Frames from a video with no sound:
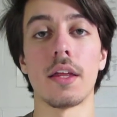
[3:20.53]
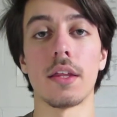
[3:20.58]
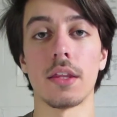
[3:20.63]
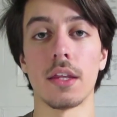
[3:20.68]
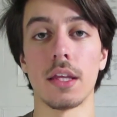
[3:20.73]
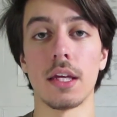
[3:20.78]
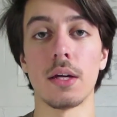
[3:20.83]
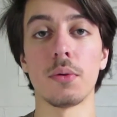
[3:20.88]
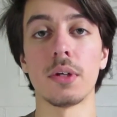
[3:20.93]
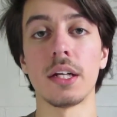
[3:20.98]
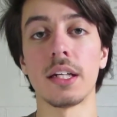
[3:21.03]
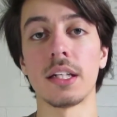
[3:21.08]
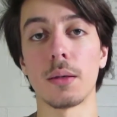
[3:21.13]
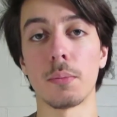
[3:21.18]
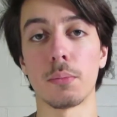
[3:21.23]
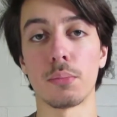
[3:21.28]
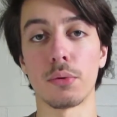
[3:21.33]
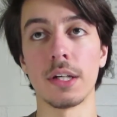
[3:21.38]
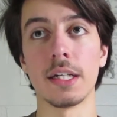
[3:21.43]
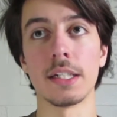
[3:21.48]
it would end
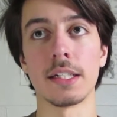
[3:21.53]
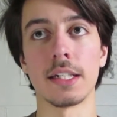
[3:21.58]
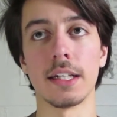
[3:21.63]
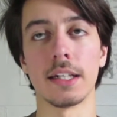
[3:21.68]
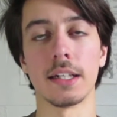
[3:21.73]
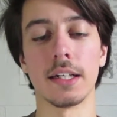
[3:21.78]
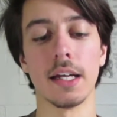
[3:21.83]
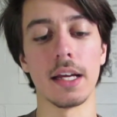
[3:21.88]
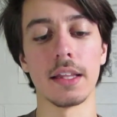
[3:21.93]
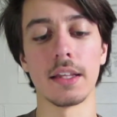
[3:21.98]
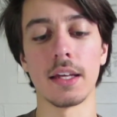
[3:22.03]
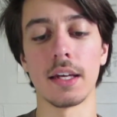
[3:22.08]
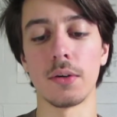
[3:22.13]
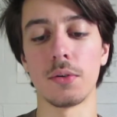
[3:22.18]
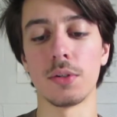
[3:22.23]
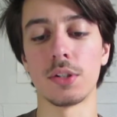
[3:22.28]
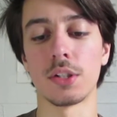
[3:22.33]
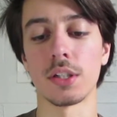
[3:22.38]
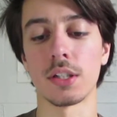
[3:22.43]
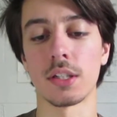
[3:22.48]
up breaking, and then
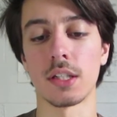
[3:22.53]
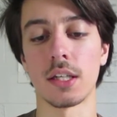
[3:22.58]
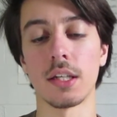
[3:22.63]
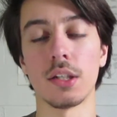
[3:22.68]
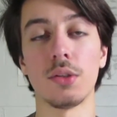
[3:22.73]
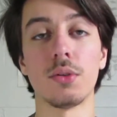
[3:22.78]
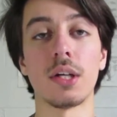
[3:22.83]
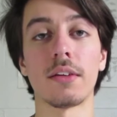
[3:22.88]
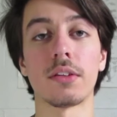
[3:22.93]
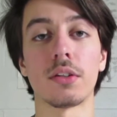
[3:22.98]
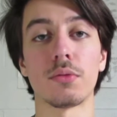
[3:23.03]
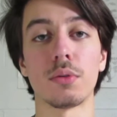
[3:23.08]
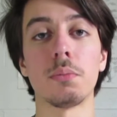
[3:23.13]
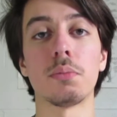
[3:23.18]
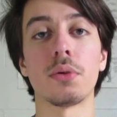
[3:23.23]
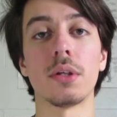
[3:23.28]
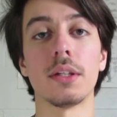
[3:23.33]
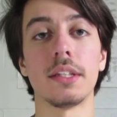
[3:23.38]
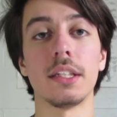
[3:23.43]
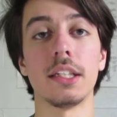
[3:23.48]
you'd have to
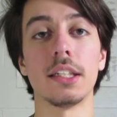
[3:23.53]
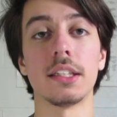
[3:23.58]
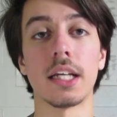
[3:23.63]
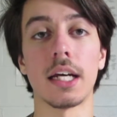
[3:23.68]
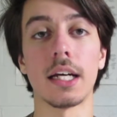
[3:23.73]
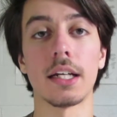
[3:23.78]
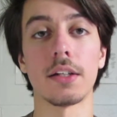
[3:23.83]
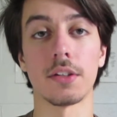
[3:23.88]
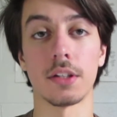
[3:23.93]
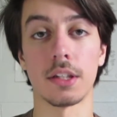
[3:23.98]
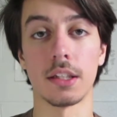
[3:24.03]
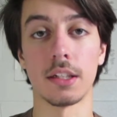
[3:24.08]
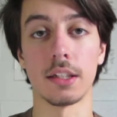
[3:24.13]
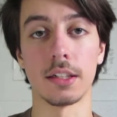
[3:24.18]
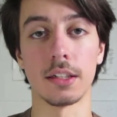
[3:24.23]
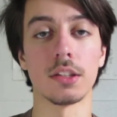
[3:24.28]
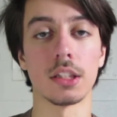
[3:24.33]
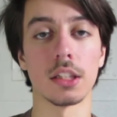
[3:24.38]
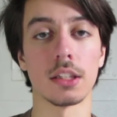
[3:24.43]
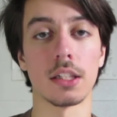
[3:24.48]
reprint the entire
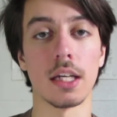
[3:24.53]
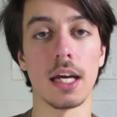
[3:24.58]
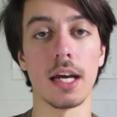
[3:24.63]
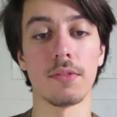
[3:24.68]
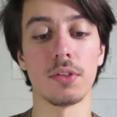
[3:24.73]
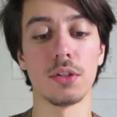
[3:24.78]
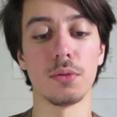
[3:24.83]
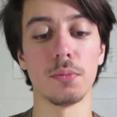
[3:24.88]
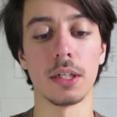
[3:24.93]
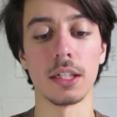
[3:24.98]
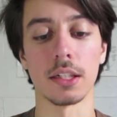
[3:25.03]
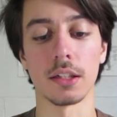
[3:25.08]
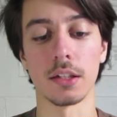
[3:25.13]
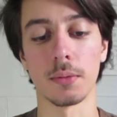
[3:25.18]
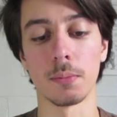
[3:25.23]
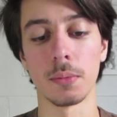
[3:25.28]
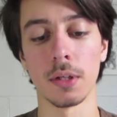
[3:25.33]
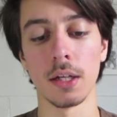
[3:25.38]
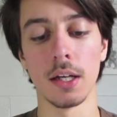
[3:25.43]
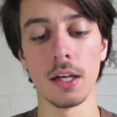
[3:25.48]
thing just to have a new money
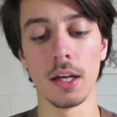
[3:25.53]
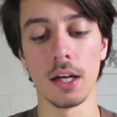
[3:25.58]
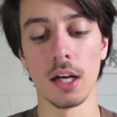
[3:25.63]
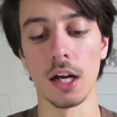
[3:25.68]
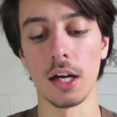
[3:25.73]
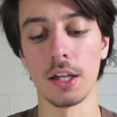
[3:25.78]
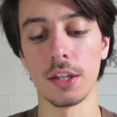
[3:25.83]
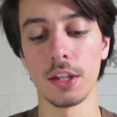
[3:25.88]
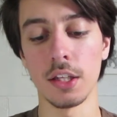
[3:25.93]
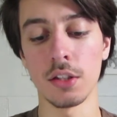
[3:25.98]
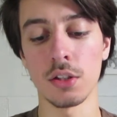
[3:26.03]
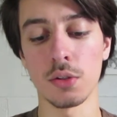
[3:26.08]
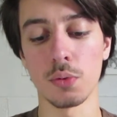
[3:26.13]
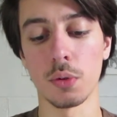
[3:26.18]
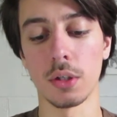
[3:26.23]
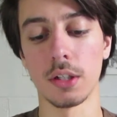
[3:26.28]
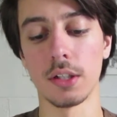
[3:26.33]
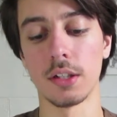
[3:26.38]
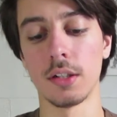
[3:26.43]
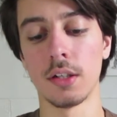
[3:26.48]
clip. On this
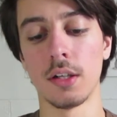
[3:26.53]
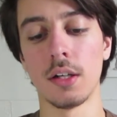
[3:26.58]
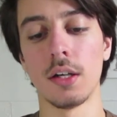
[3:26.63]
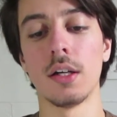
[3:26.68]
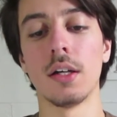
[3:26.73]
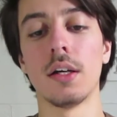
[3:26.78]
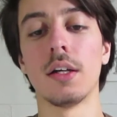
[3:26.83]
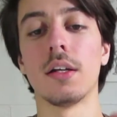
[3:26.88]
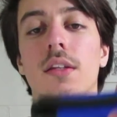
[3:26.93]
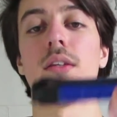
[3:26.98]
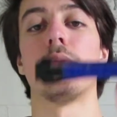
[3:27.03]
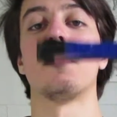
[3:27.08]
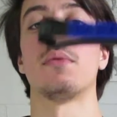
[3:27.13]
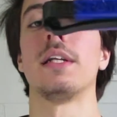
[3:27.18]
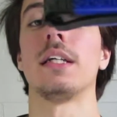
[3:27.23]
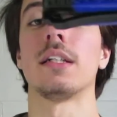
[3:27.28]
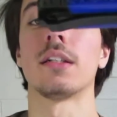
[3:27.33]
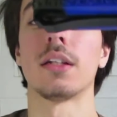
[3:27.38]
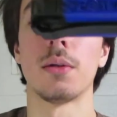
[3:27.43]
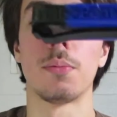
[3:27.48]
one, the
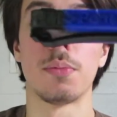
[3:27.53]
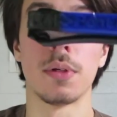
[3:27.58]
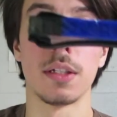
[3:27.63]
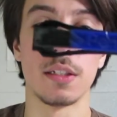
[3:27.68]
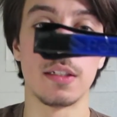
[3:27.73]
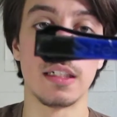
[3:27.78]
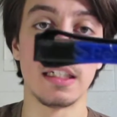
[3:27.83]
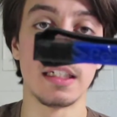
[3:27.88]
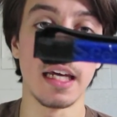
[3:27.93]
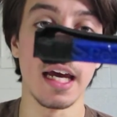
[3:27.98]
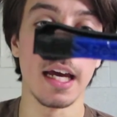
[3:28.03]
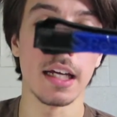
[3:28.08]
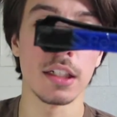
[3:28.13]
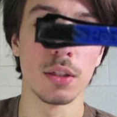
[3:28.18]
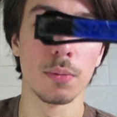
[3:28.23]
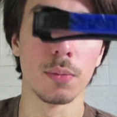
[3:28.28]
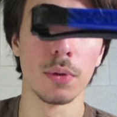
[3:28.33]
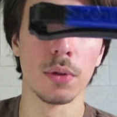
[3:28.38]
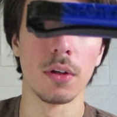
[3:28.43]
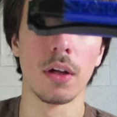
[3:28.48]
money clip is
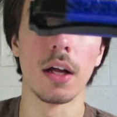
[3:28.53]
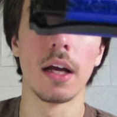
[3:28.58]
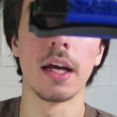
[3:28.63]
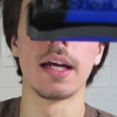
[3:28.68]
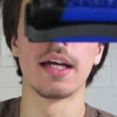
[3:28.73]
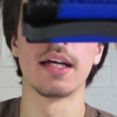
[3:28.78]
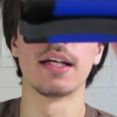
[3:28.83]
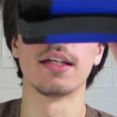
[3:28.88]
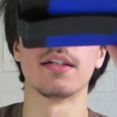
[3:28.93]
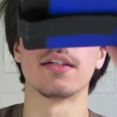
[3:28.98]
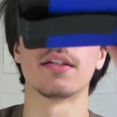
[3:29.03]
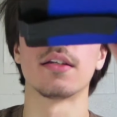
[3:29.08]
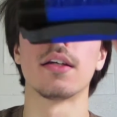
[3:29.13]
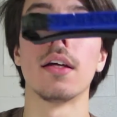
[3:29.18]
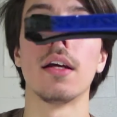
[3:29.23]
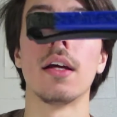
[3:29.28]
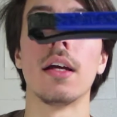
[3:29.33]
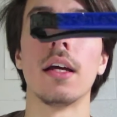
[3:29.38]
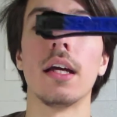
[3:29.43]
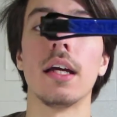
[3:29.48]
detachable and
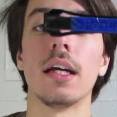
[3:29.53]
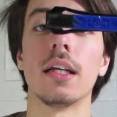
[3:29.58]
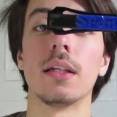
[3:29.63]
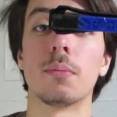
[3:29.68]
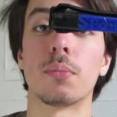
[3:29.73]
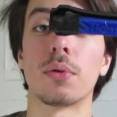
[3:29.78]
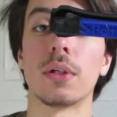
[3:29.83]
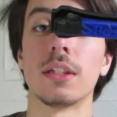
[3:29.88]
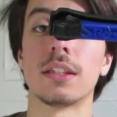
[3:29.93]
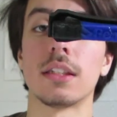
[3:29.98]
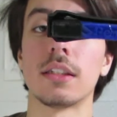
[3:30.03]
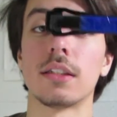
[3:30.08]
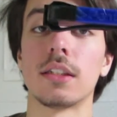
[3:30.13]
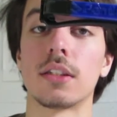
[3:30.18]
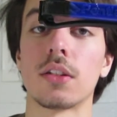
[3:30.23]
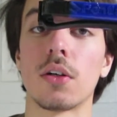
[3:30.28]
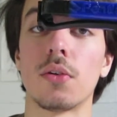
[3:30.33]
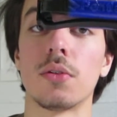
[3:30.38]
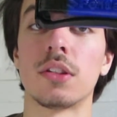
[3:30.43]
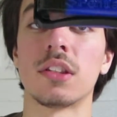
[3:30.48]
it prints as
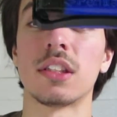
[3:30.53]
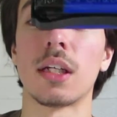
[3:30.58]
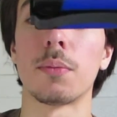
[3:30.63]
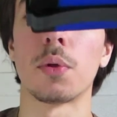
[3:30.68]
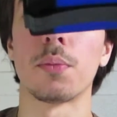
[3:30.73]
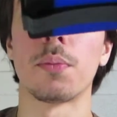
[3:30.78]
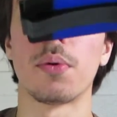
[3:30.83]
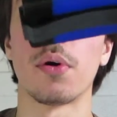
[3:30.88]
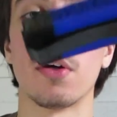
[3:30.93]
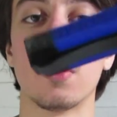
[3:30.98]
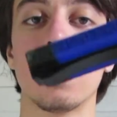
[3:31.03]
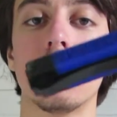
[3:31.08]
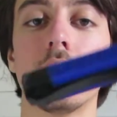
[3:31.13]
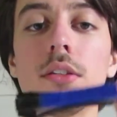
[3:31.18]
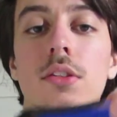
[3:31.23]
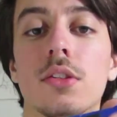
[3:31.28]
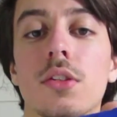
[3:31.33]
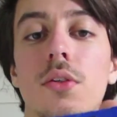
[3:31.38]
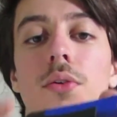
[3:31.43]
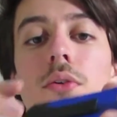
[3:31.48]
its own separate part,
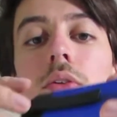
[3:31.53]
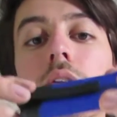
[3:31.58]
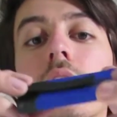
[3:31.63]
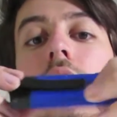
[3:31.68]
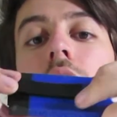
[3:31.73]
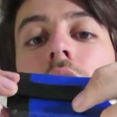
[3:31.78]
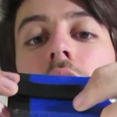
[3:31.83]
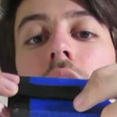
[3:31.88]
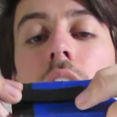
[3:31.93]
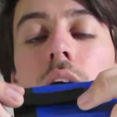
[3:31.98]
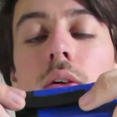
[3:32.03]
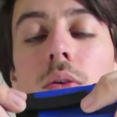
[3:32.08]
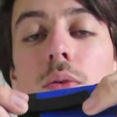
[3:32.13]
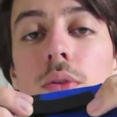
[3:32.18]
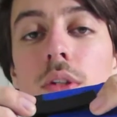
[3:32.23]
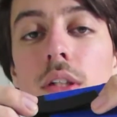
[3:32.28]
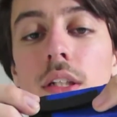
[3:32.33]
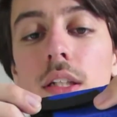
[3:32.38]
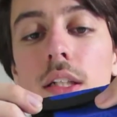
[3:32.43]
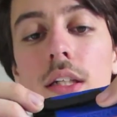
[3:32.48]
so this not
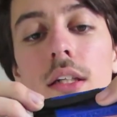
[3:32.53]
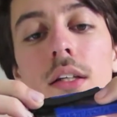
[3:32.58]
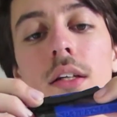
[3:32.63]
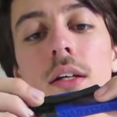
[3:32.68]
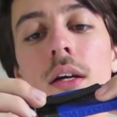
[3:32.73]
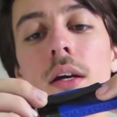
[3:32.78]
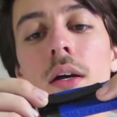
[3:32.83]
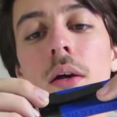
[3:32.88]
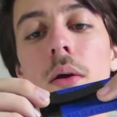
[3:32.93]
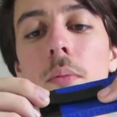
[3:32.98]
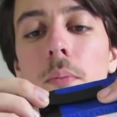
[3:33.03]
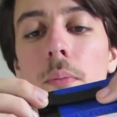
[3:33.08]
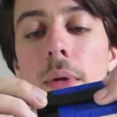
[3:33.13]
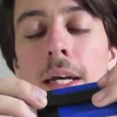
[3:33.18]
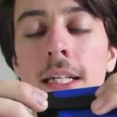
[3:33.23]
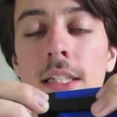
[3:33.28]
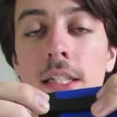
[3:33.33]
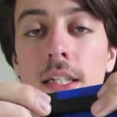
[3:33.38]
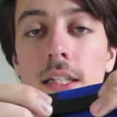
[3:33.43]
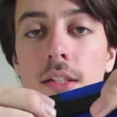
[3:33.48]
only
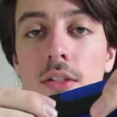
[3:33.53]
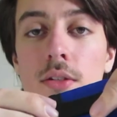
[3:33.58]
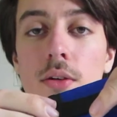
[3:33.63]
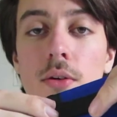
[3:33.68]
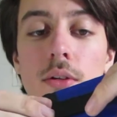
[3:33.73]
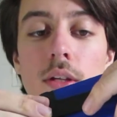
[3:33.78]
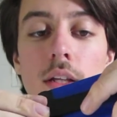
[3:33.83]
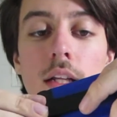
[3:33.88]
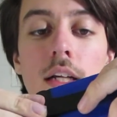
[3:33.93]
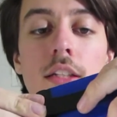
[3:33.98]
makes it so the